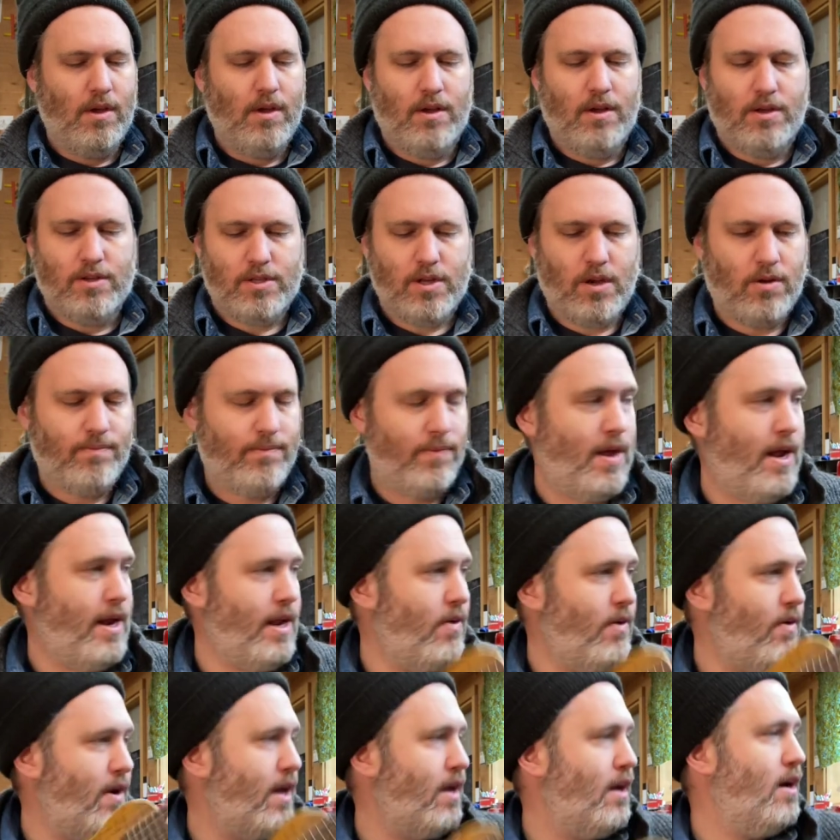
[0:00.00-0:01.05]
So,
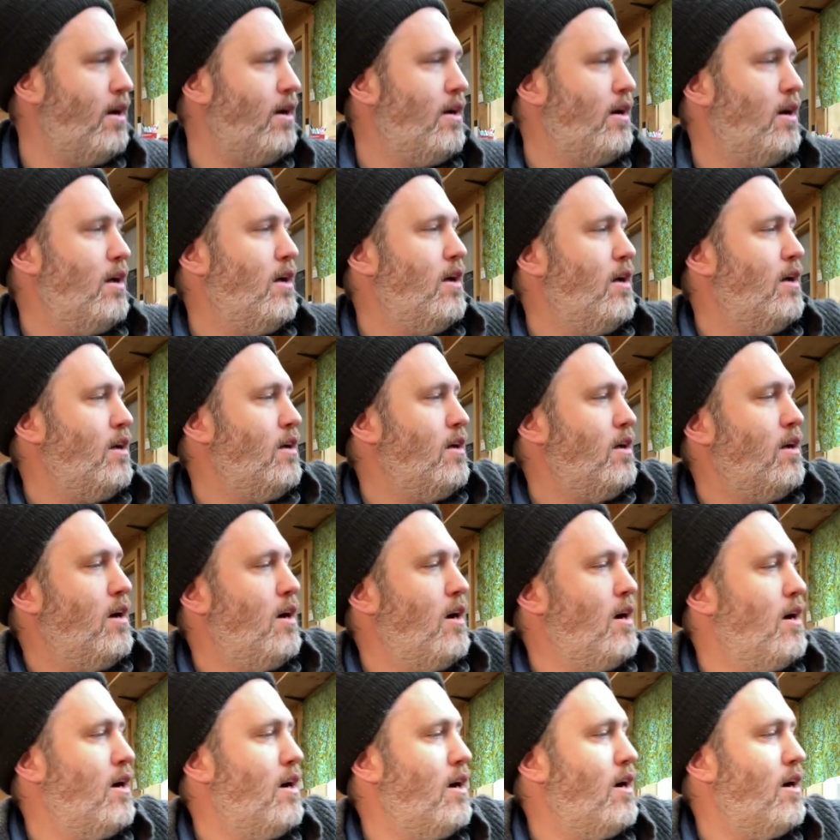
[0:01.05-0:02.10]
anyway,
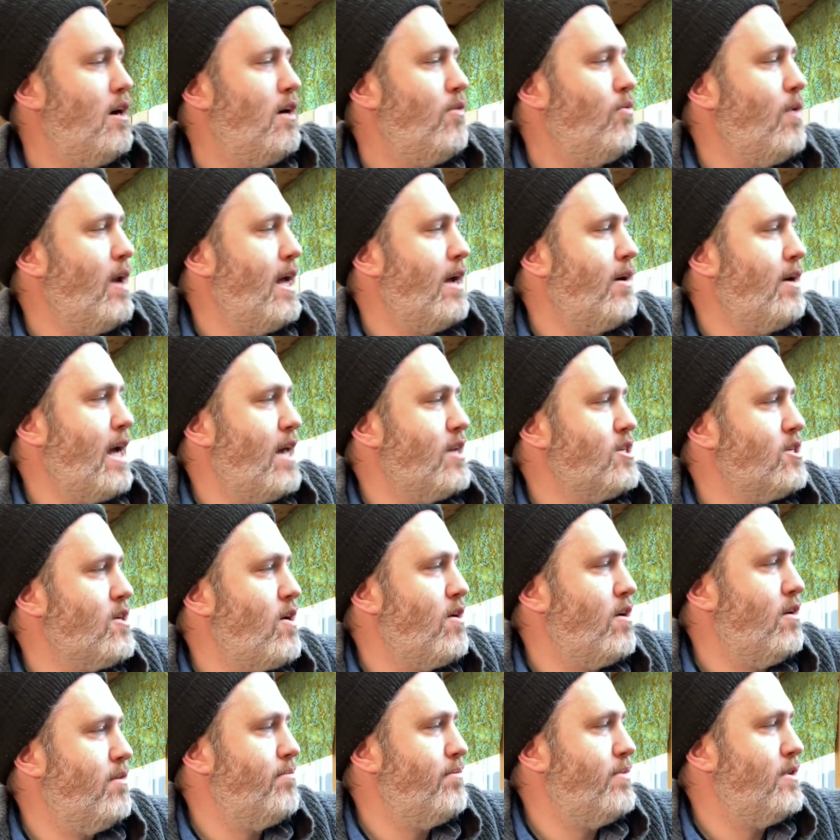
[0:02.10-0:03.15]
uh, when I got
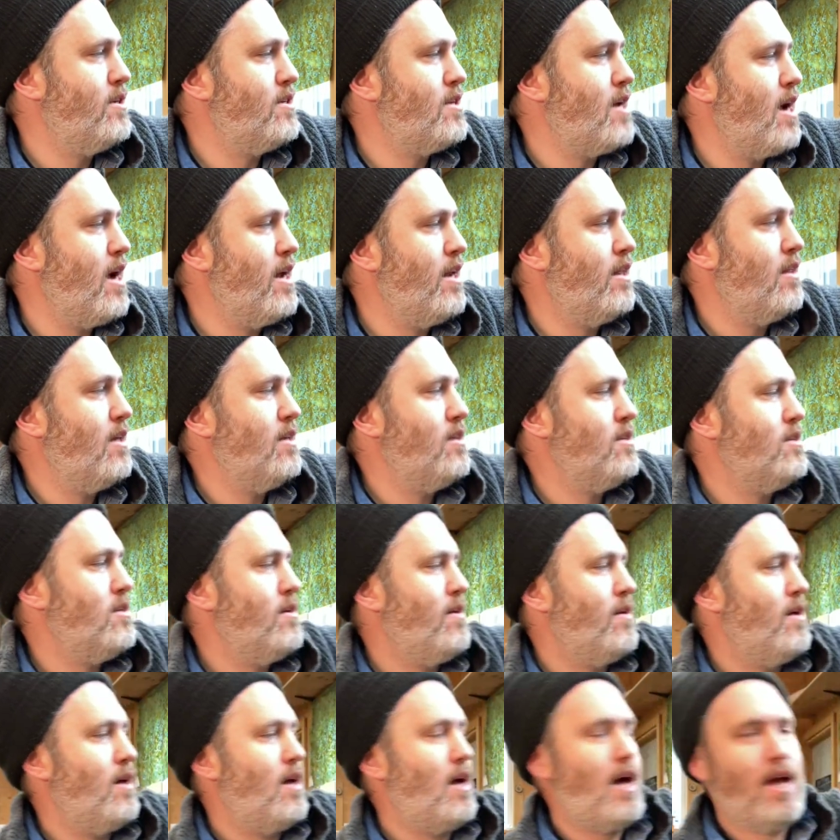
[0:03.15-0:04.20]
started designing this,
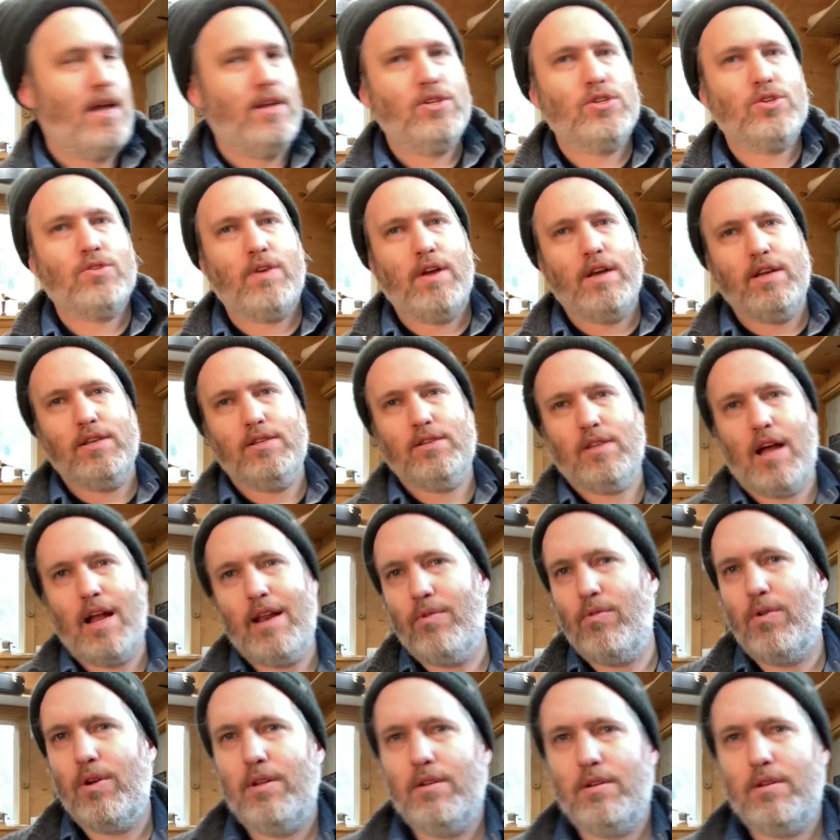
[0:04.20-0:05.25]
I had traced, I
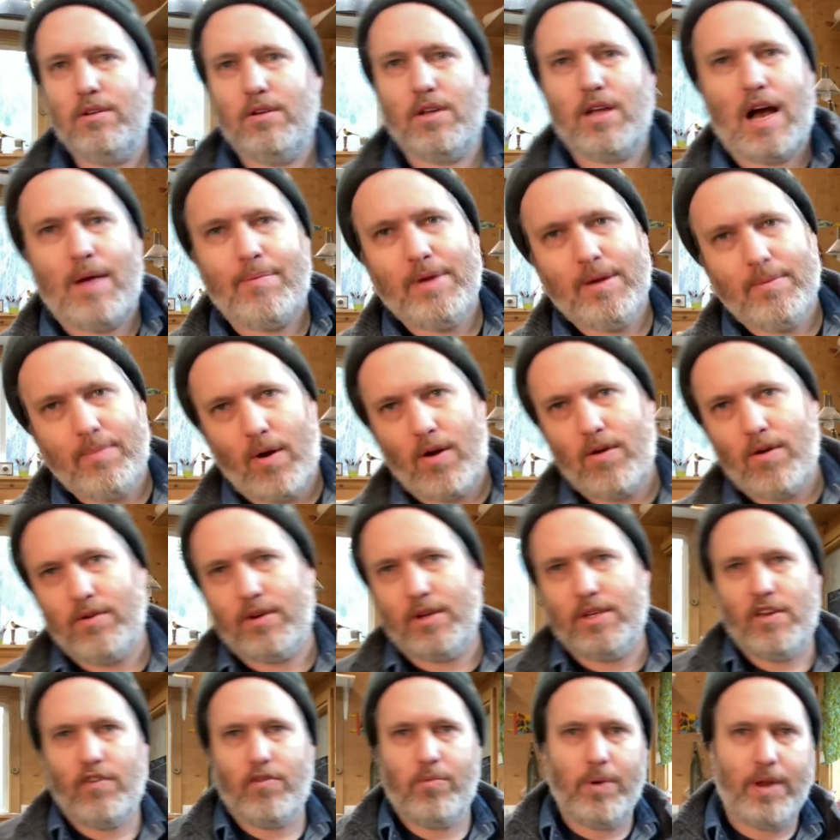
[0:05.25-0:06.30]
didn't want to copy a Martin
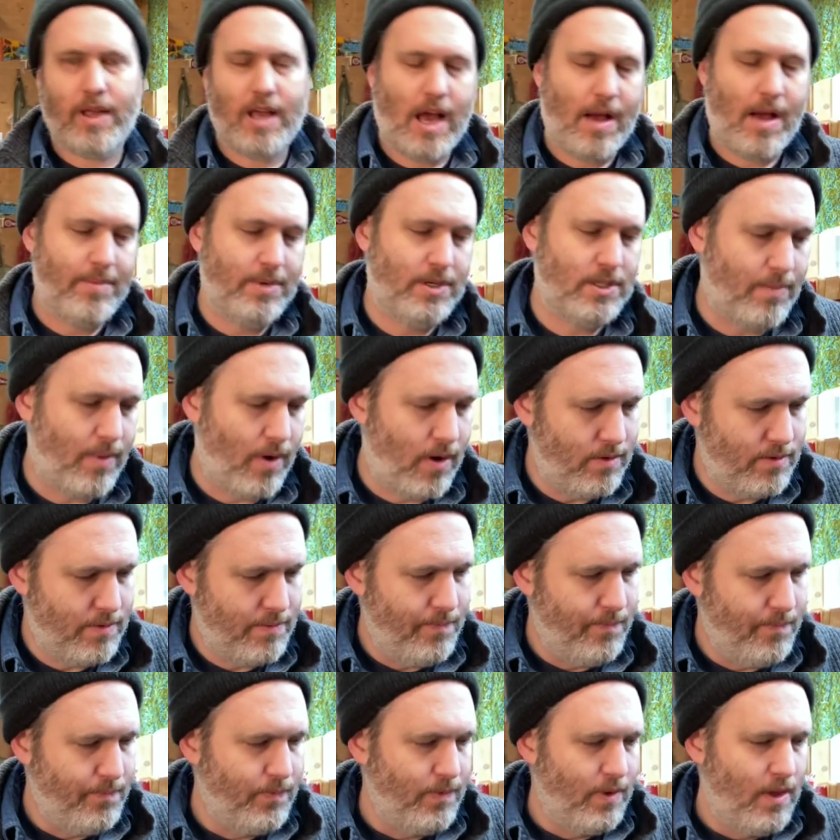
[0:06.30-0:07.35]
because everybody copies a Martin.
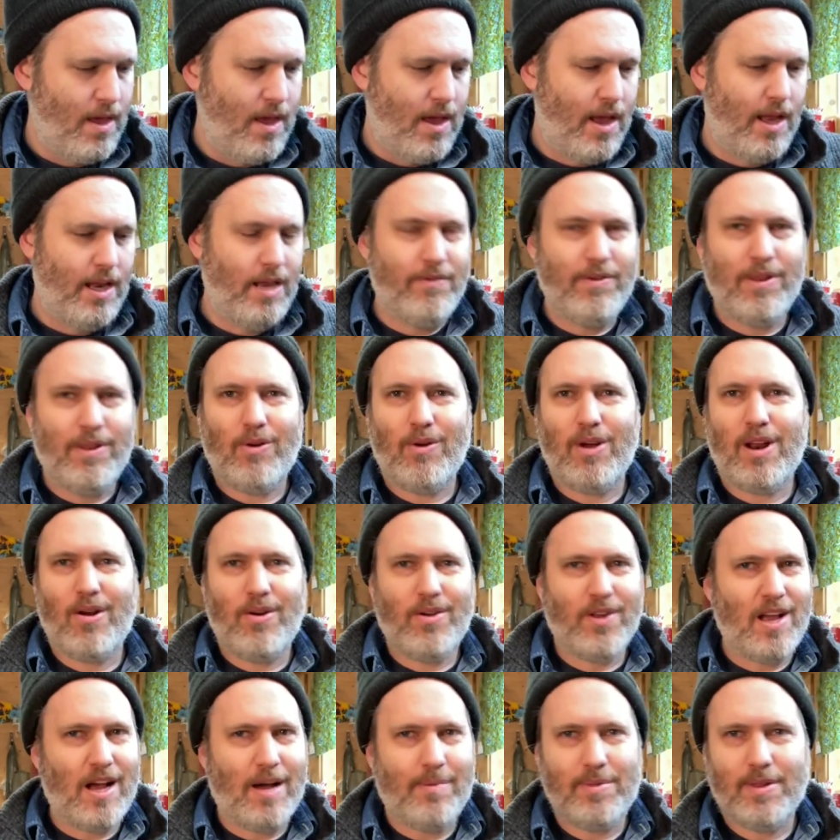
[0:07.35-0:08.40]
And even though I'd
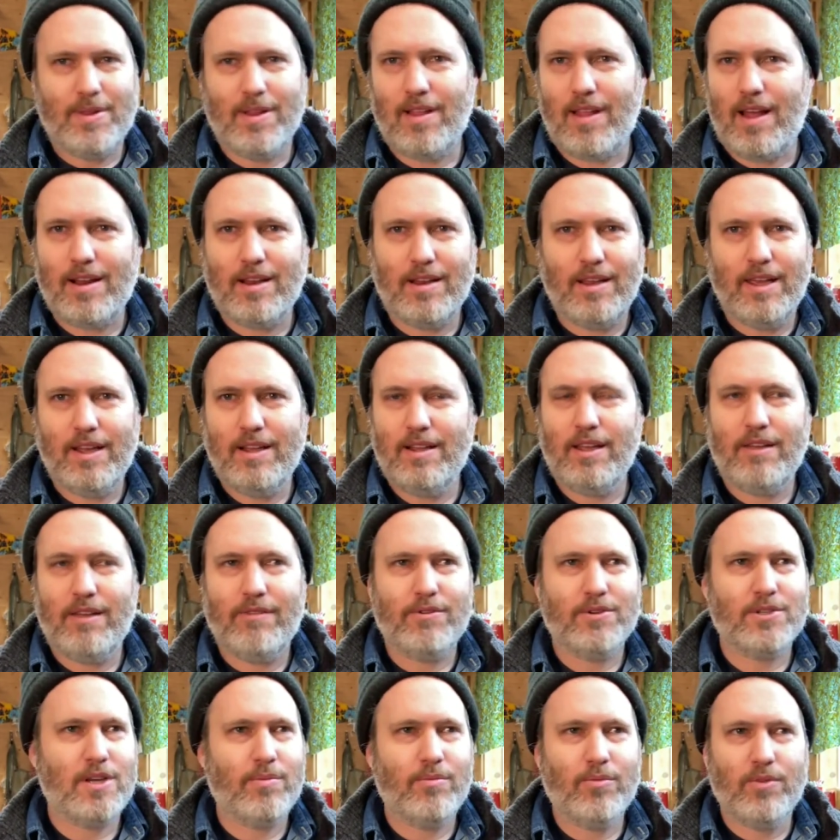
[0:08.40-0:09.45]
already copied a Lyon Healy, for
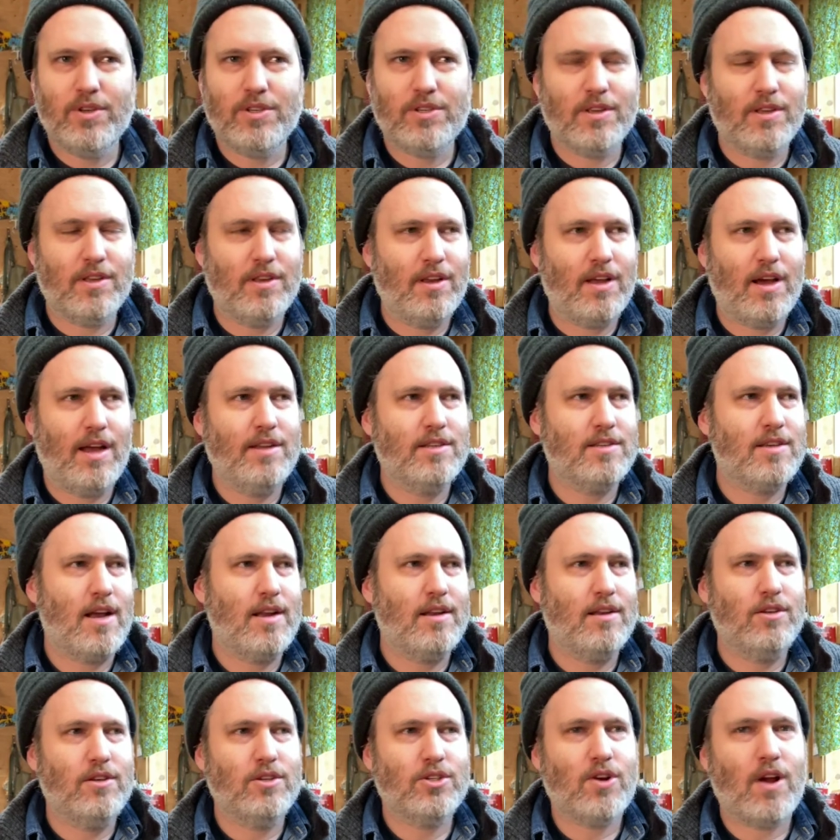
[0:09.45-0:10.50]
some reason, I
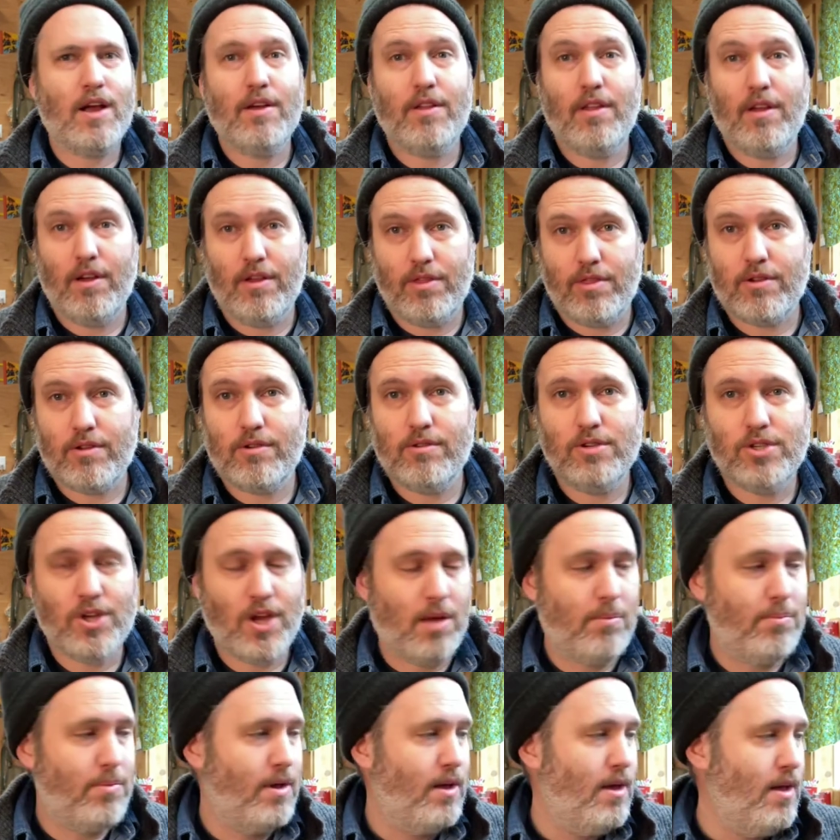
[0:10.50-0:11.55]
decided to try a, a third shape.